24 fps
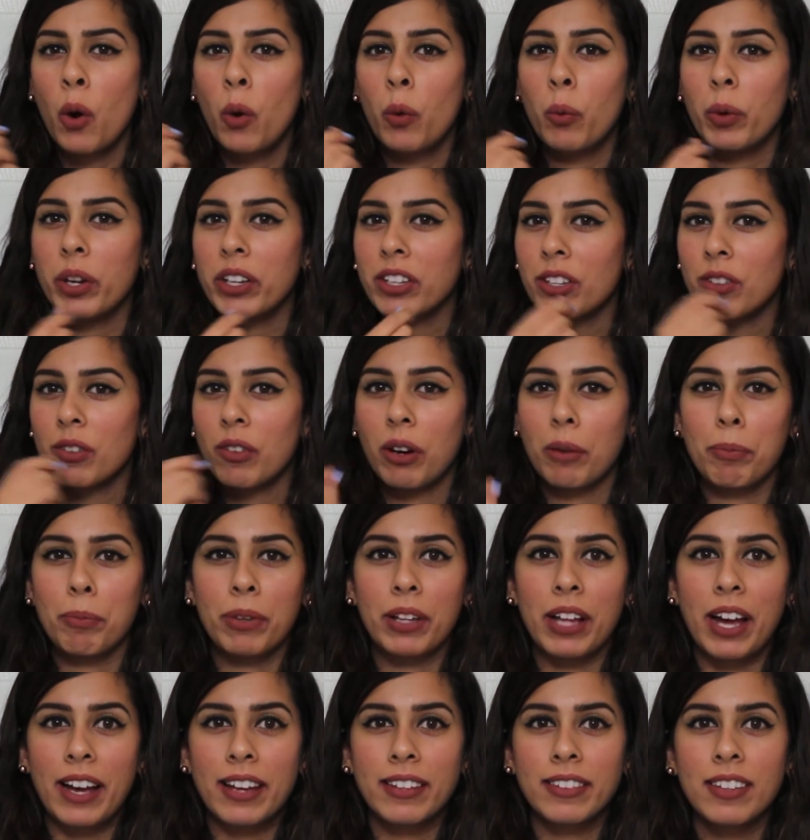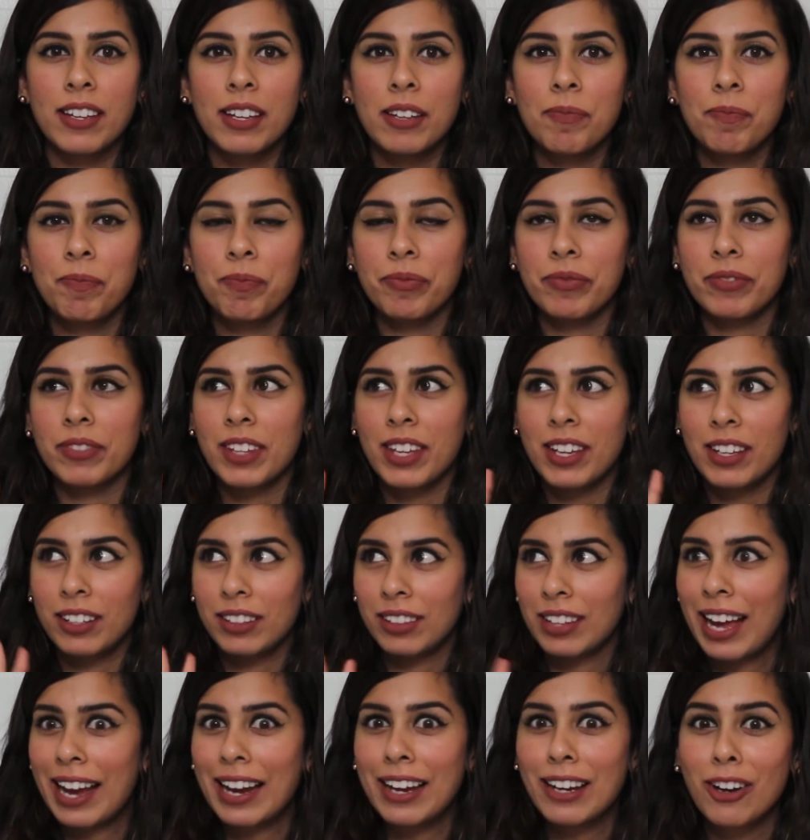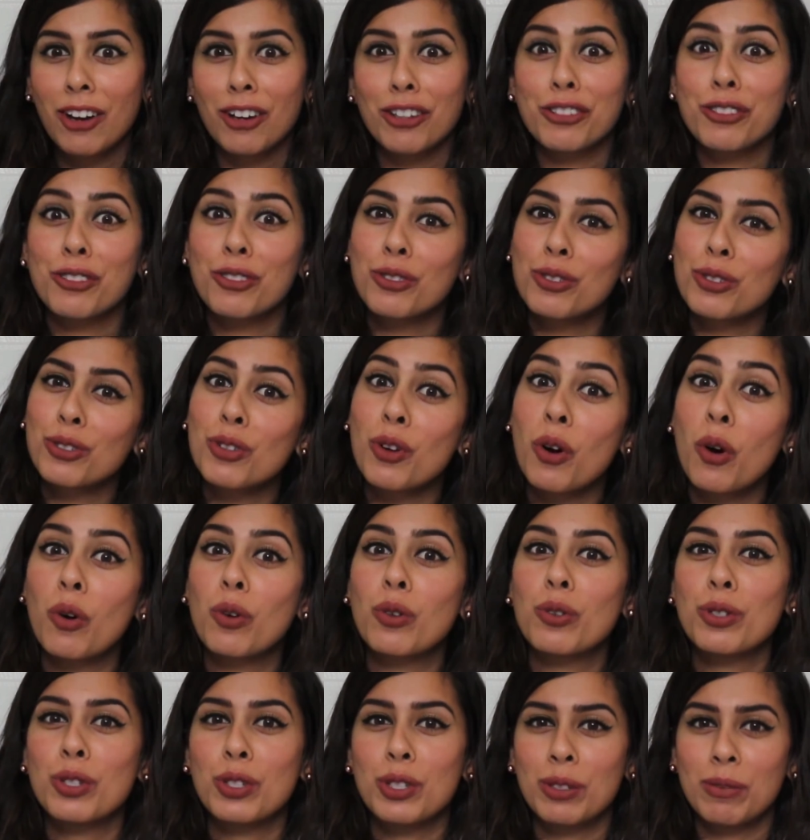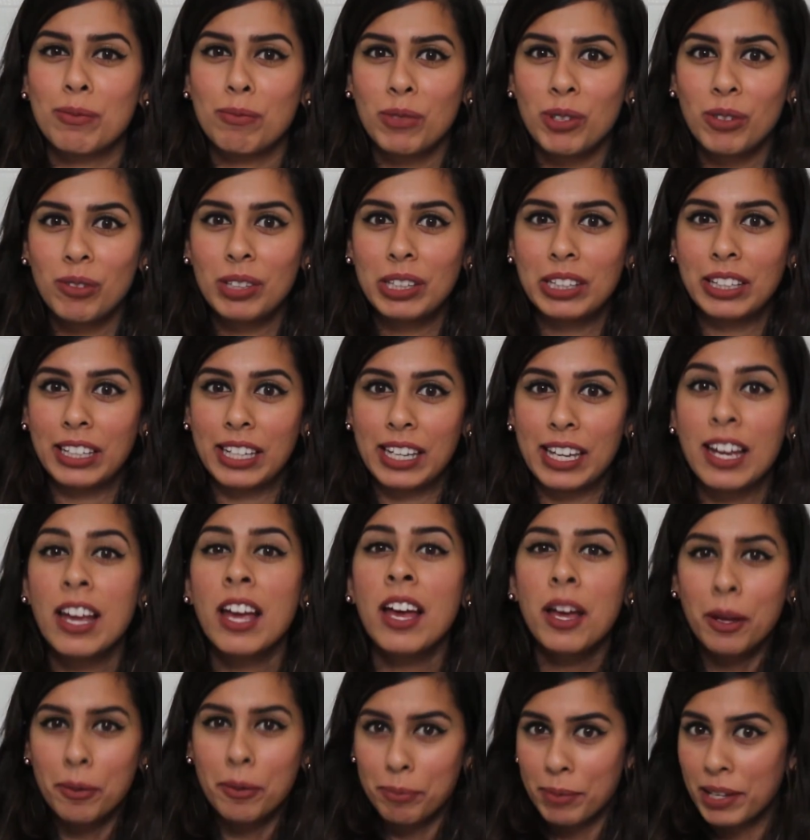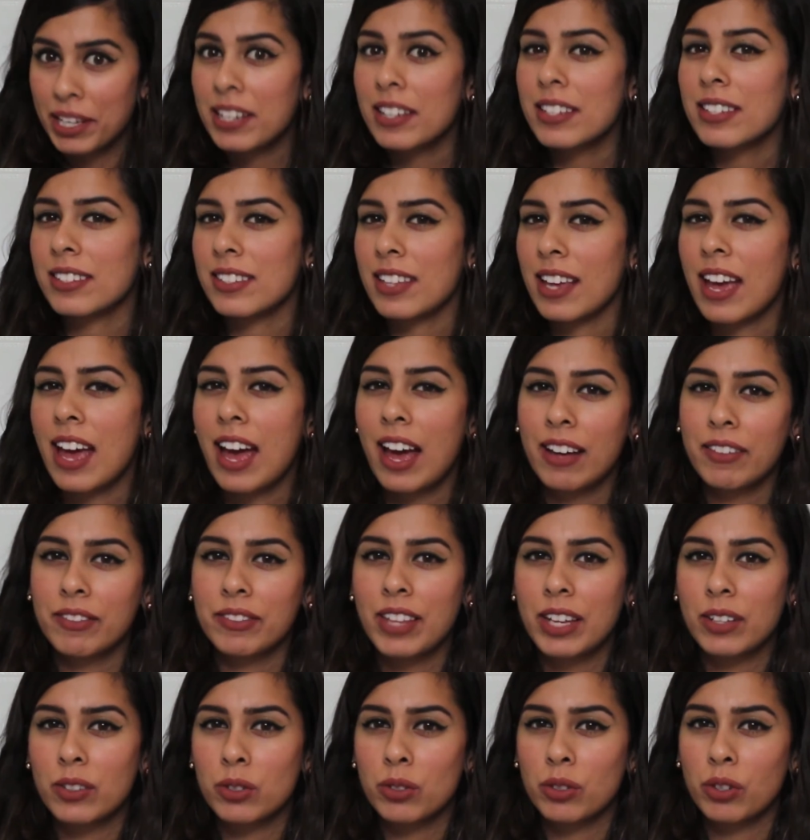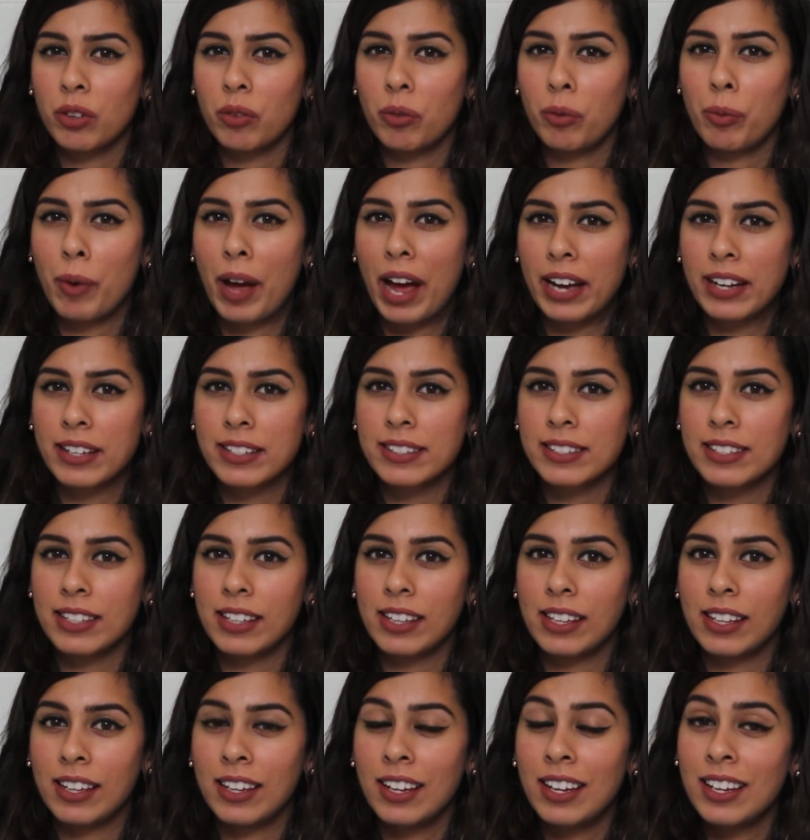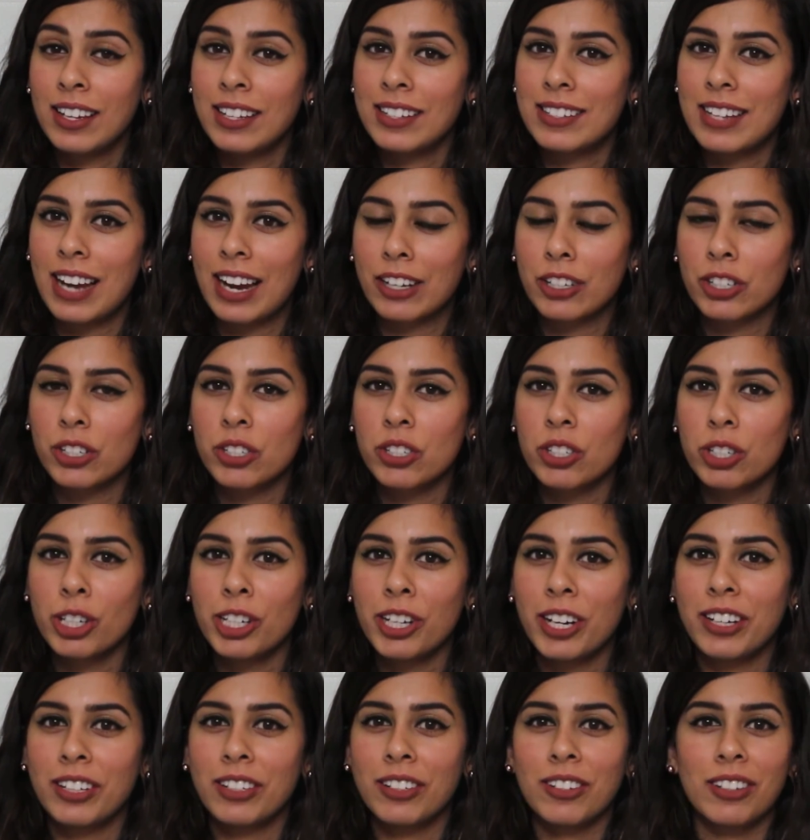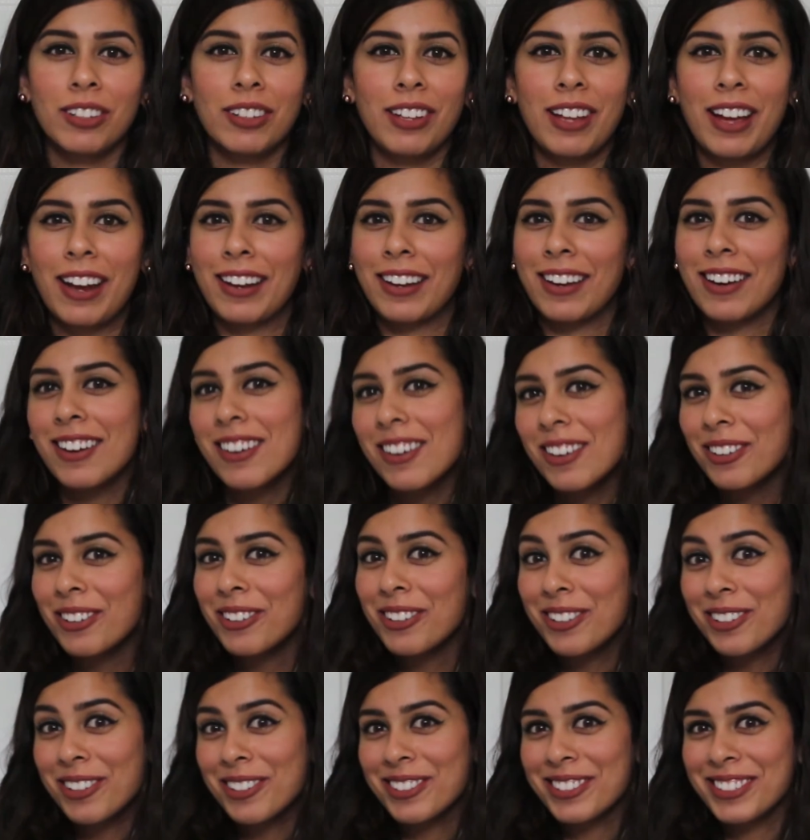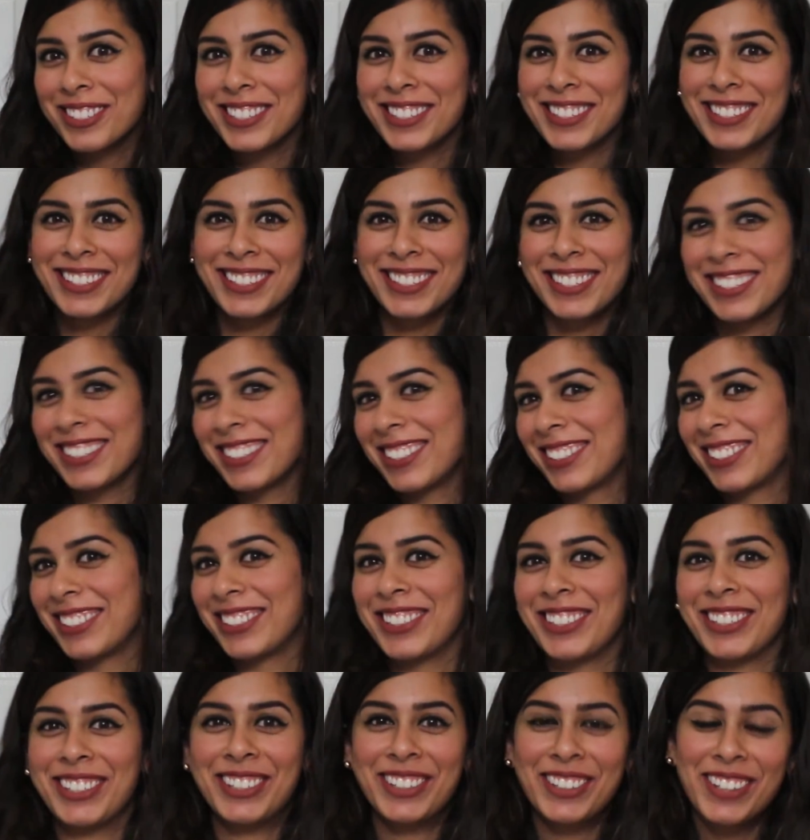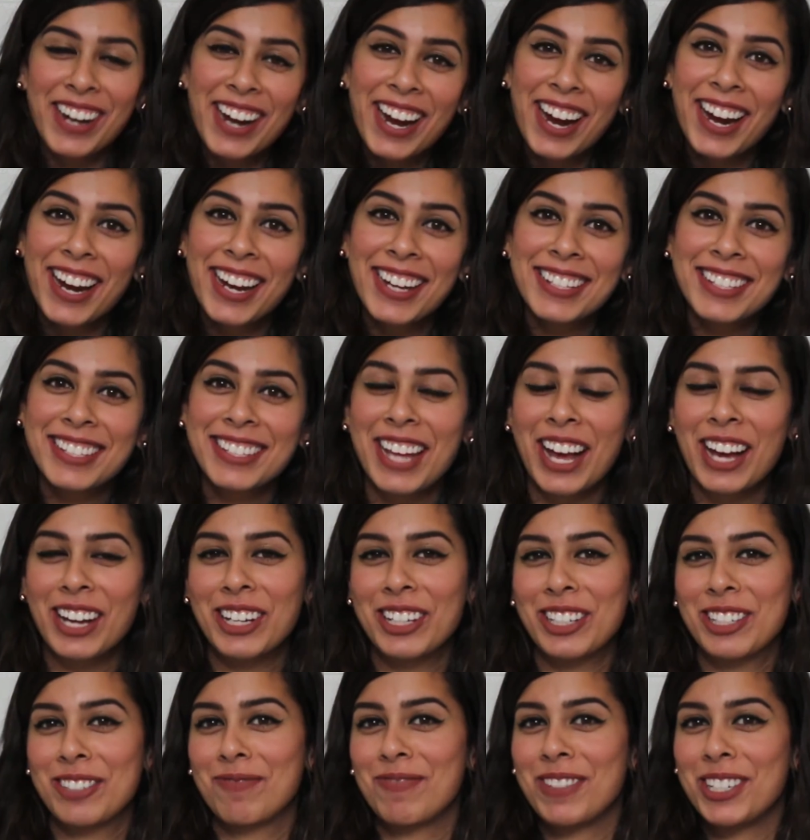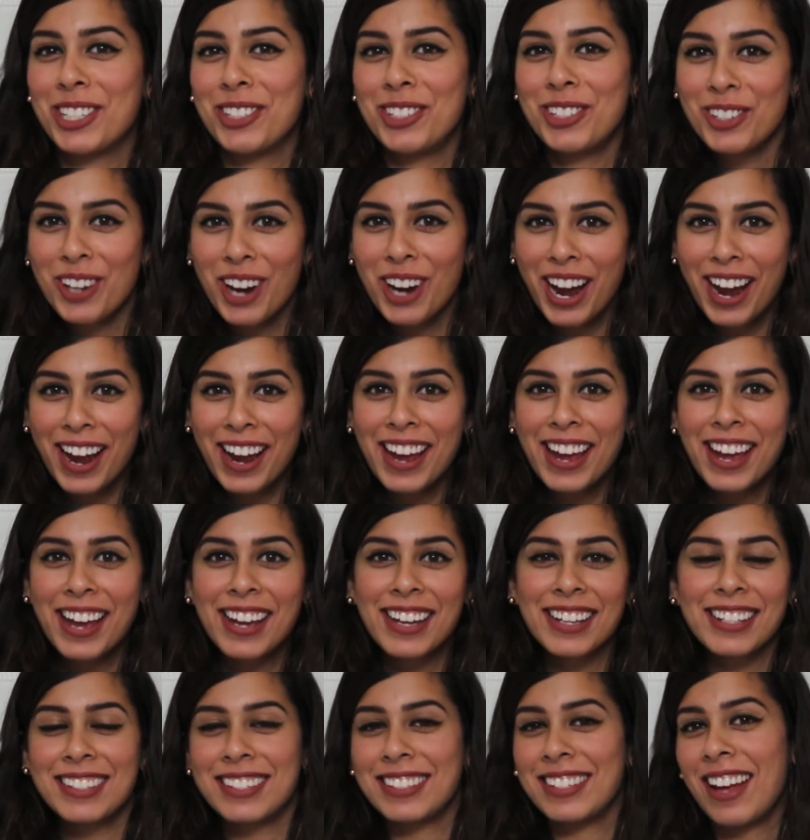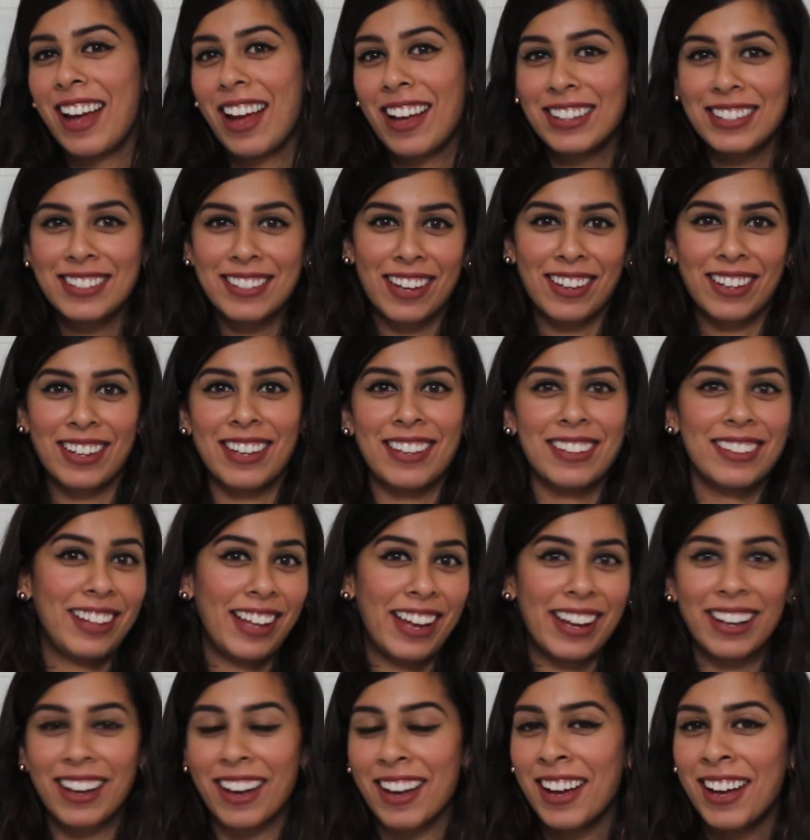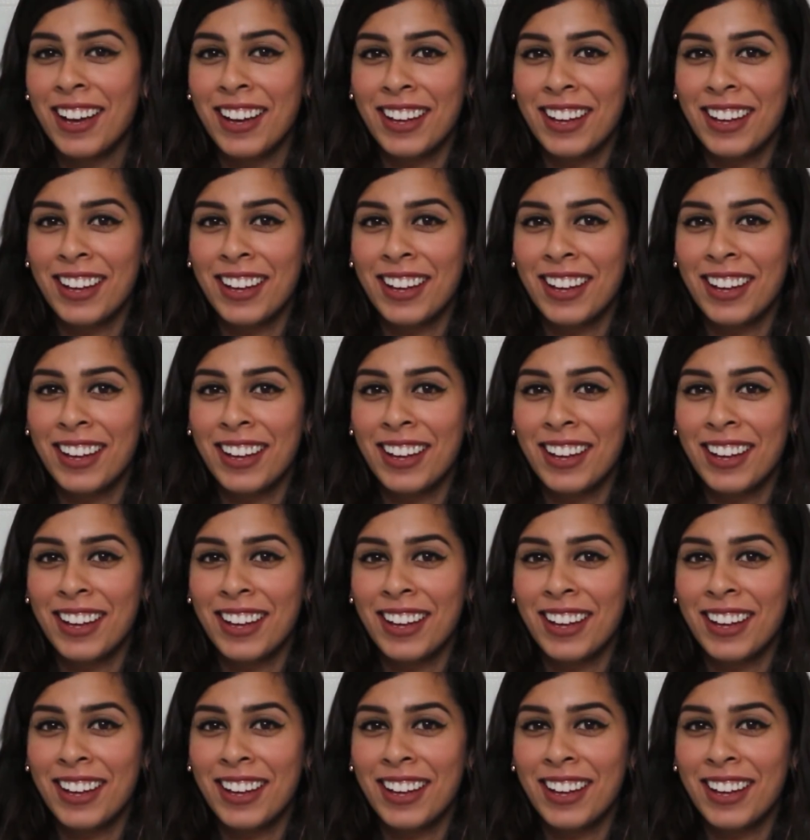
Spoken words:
when you apply them, they glide on so smoothly because they have that sort of waxy texture, and you're like, oh, this is gonna look great, it's not gonna be drying, it's not sucking like